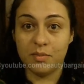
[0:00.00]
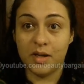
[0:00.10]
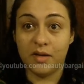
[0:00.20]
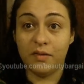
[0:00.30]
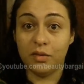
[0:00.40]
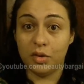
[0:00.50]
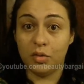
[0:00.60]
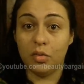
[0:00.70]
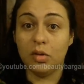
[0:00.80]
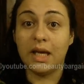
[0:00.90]
But if you
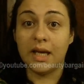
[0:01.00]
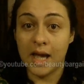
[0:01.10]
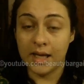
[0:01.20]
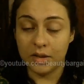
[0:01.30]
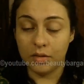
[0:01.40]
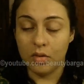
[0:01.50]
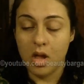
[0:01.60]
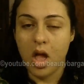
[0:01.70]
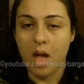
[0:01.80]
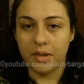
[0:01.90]
do like I do,
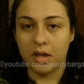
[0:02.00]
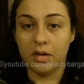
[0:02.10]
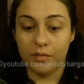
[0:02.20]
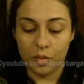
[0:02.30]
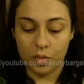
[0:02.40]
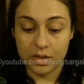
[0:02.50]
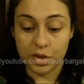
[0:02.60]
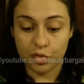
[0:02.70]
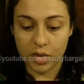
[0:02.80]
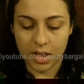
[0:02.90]
I'm going to give you a
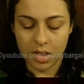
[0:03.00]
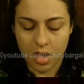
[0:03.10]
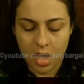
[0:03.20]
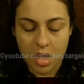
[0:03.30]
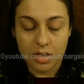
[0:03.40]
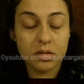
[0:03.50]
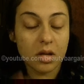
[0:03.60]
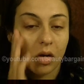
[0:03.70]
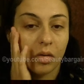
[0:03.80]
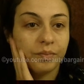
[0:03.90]
trick.
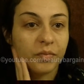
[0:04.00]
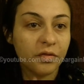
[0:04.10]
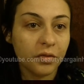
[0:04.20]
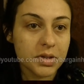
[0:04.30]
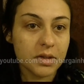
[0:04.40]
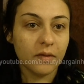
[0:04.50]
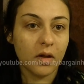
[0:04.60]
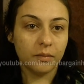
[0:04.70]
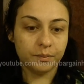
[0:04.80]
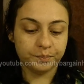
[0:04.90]
So first of
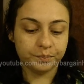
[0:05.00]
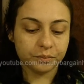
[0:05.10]
all,